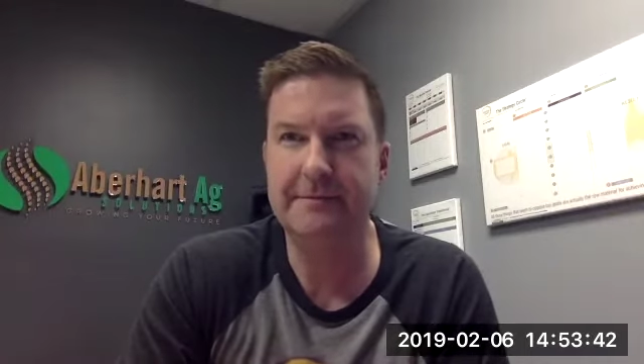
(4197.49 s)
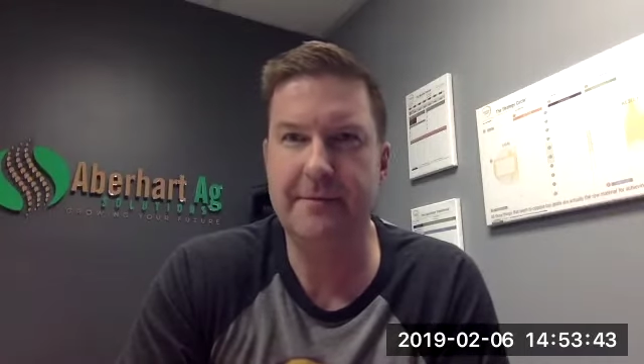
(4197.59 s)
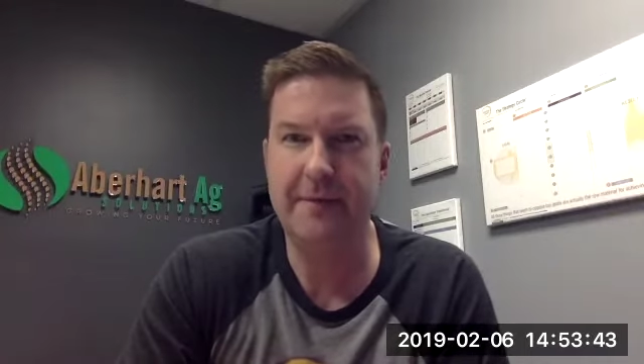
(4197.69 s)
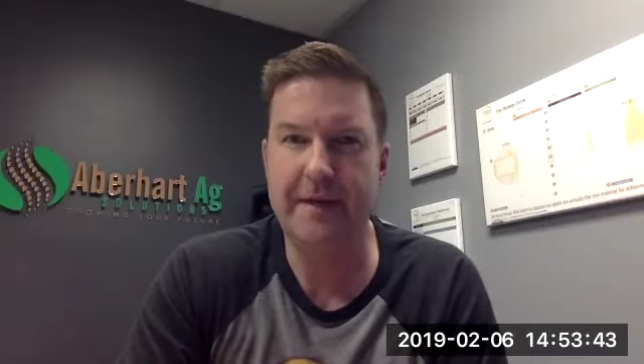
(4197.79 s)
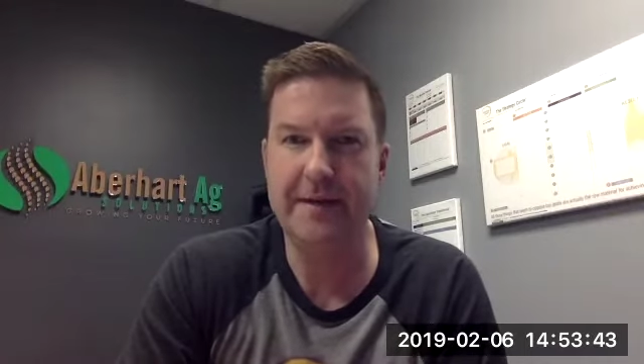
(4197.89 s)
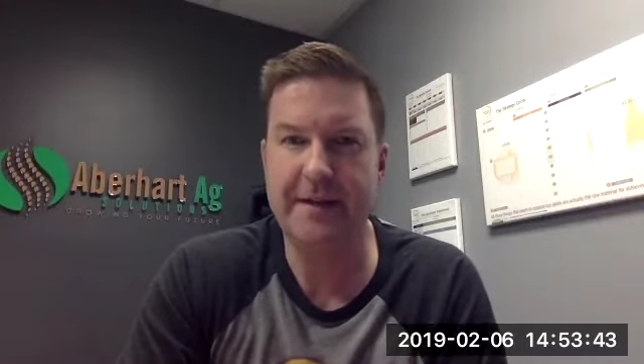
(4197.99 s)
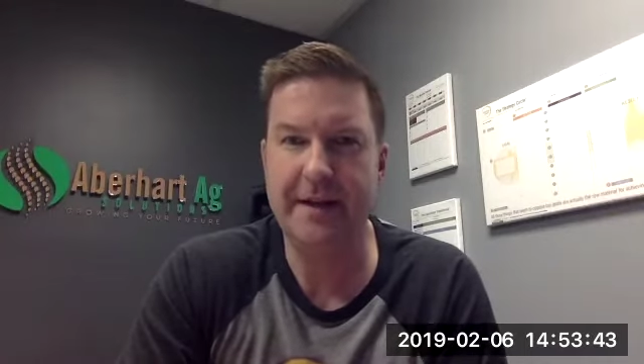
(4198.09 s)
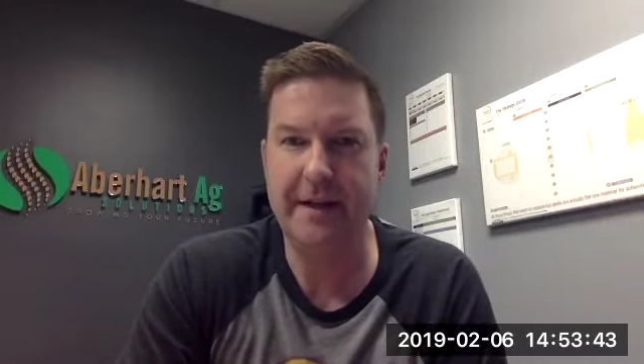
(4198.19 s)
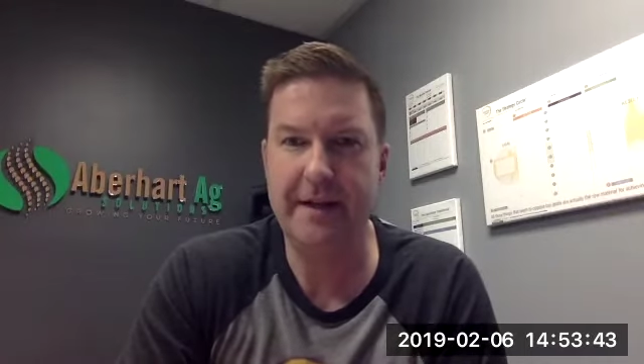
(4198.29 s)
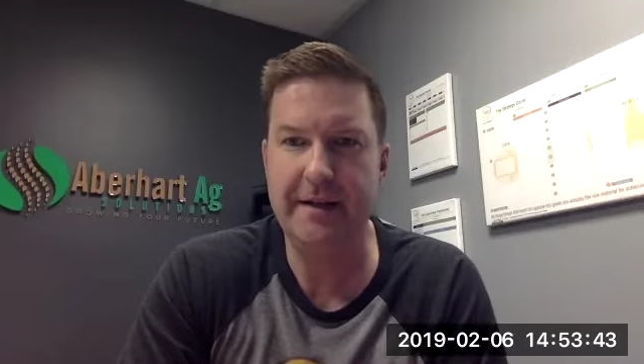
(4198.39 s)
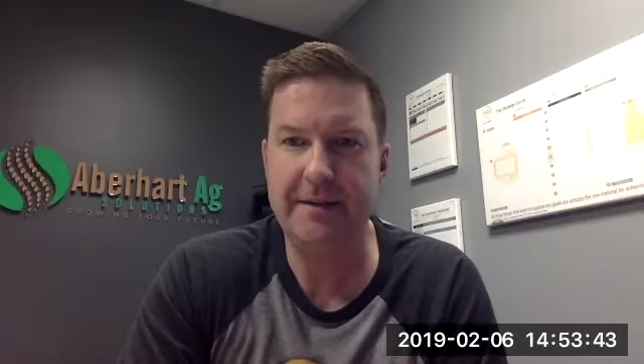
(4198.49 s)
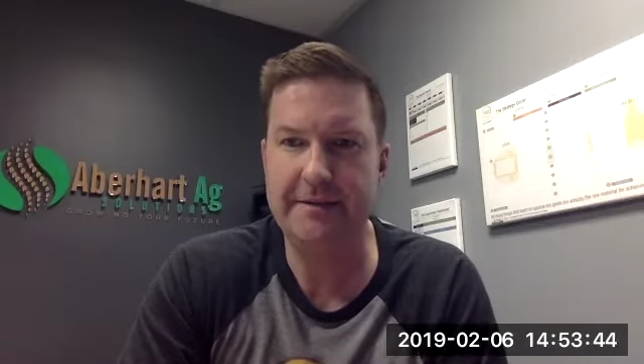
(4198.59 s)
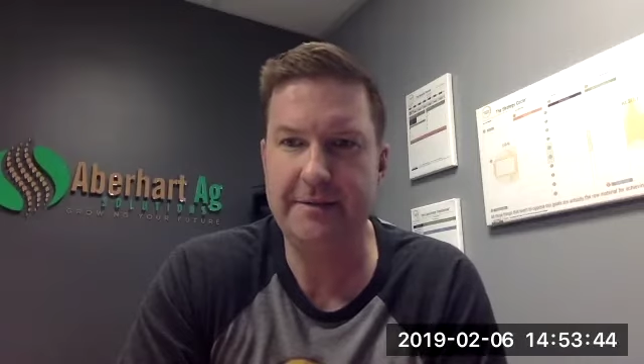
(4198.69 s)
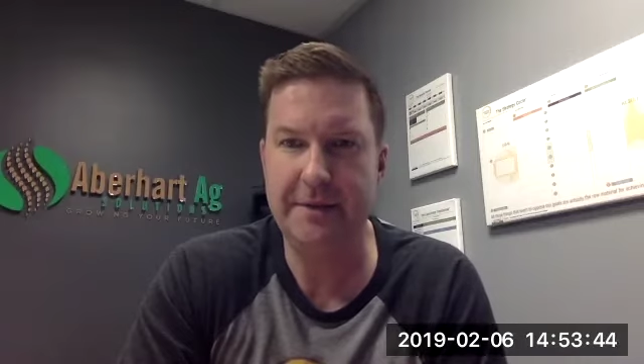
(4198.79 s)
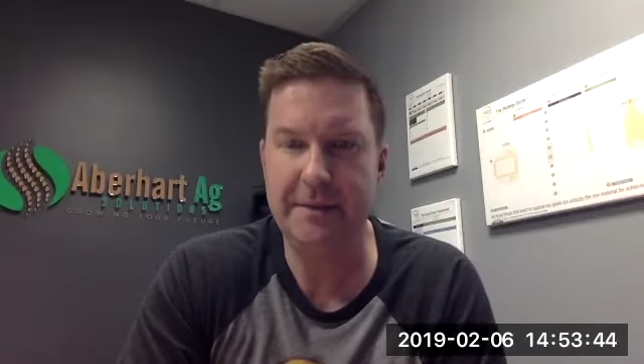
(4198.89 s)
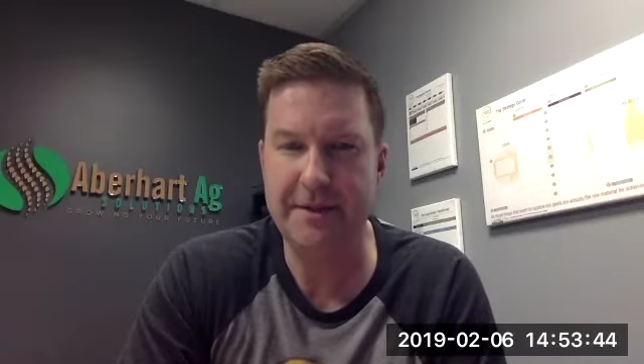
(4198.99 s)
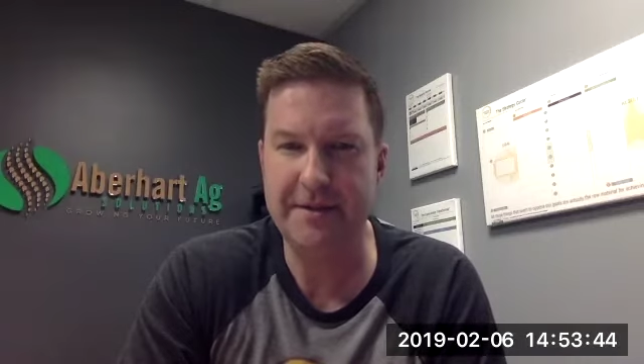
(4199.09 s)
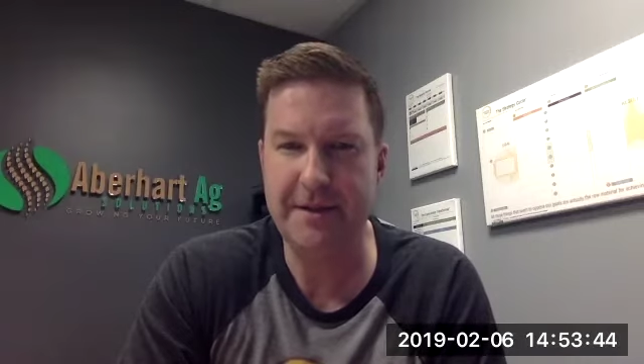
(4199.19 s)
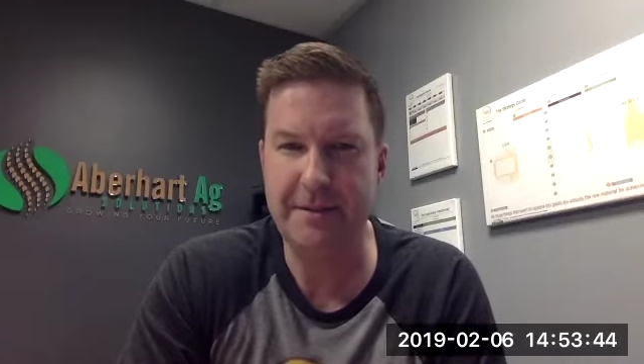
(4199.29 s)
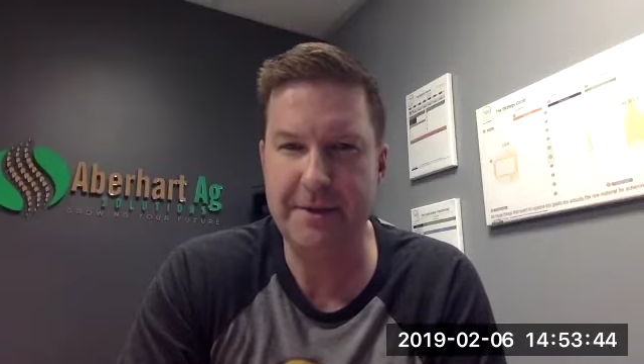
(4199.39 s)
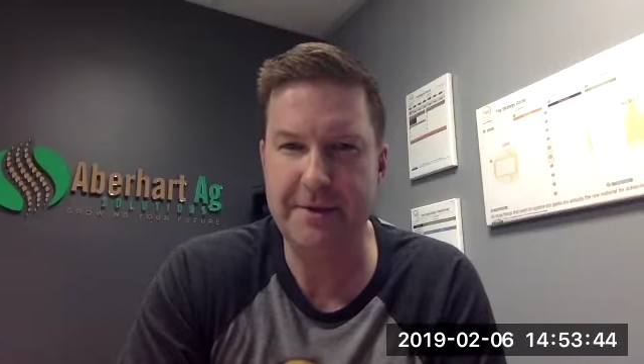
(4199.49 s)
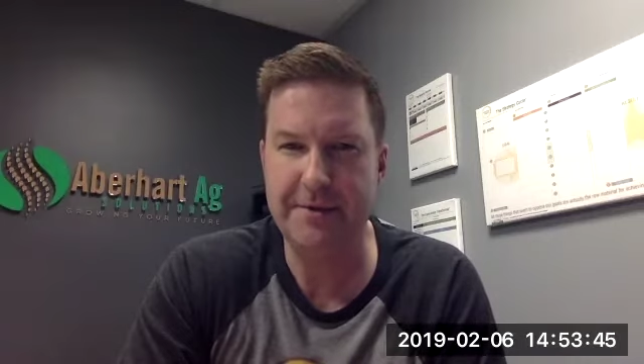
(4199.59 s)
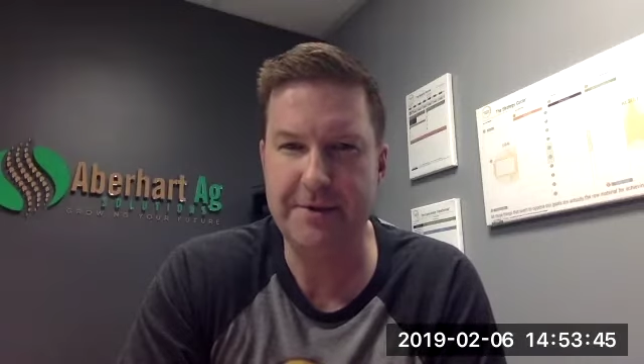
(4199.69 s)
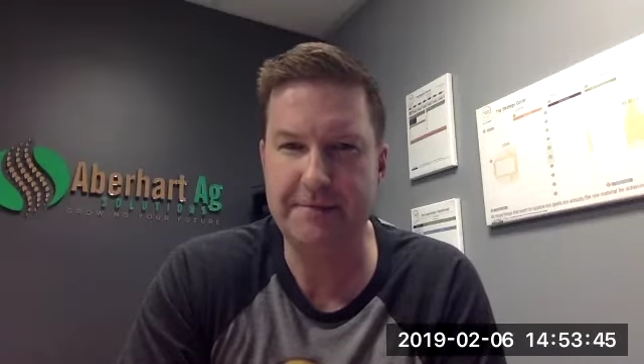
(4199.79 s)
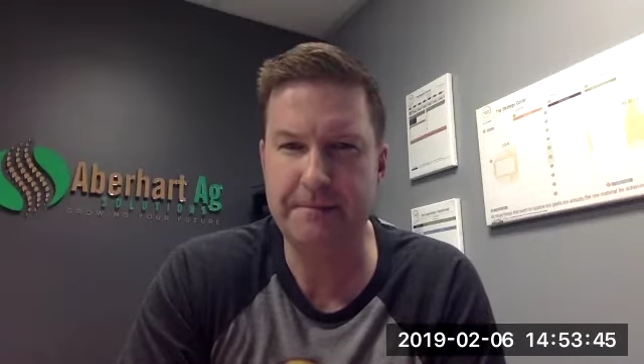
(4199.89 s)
investigating, dreaming and scheming, don't you?